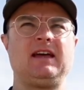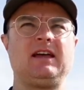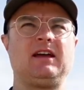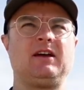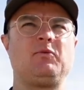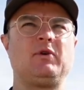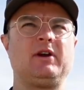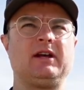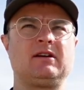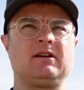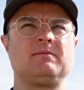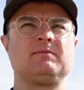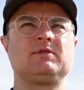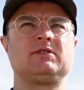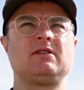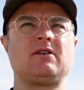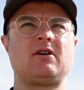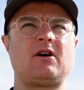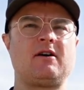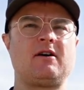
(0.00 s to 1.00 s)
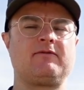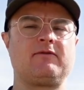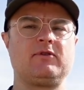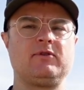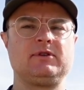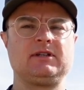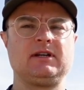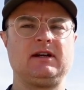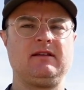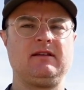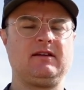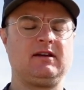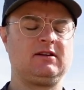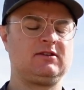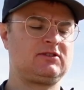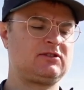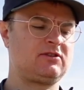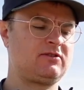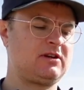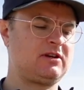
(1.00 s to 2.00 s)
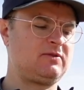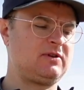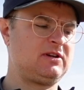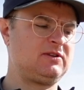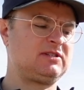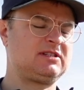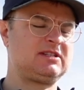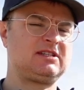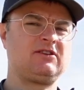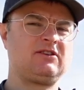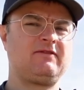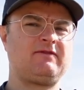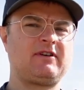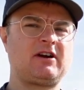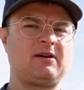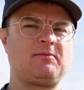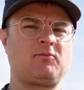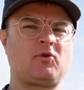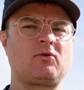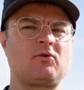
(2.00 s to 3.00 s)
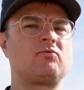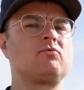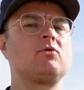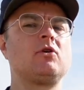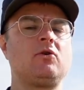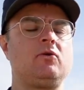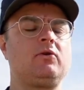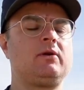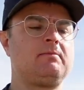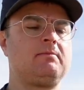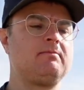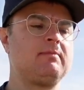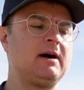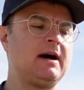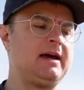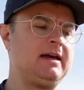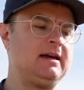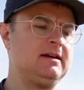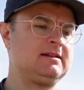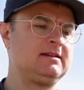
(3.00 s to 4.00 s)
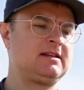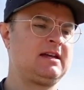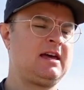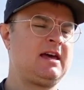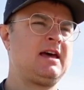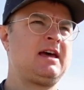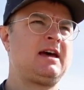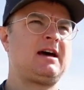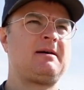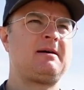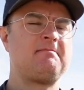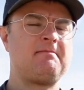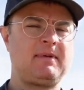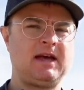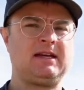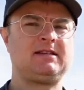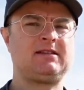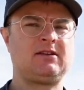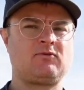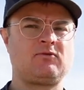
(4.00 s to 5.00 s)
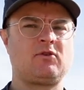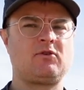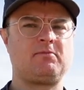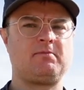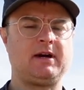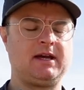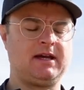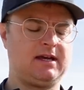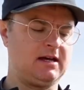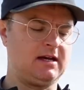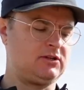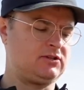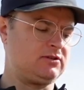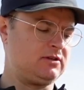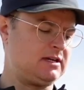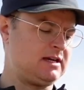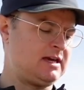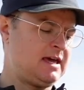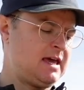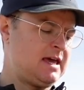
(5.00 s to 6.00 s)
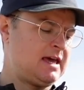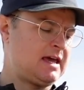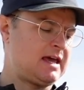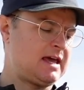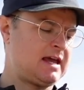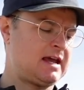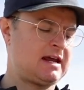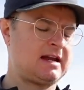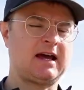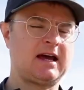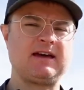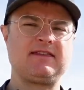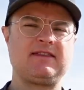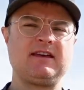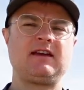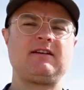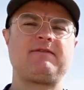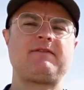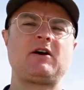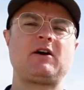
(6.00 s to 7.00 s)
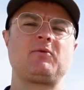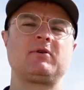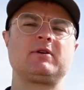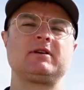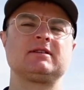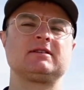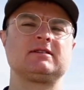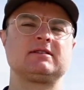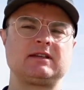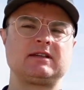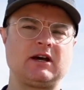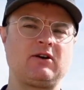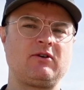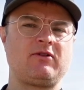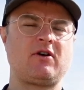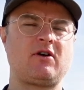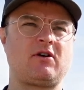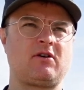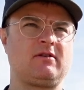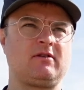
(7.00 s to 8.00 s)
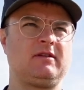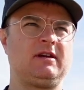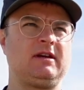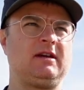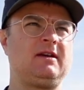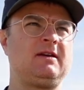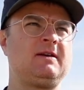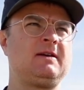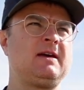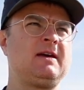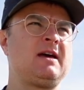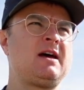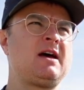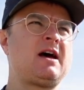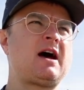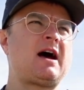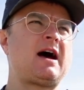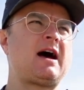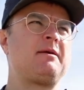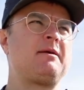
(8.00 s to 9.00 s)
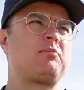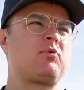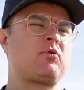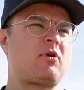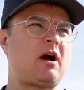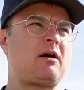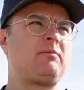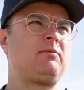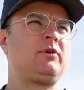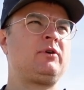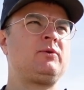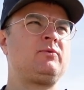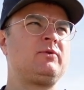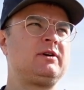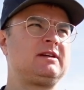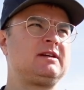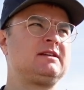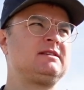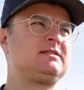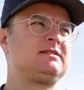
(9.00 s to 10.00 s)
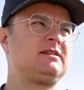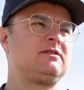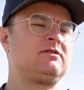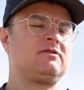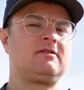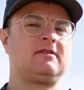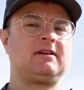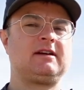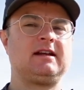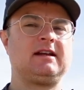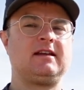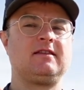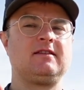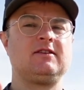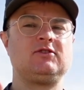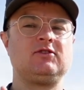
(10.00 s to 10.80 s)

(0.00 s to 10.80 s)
when it comes to the off-road side of things. So there is still very more road biased. Amazing road bike actually. And I think if I were to sell the Harley, I probably would consider getting the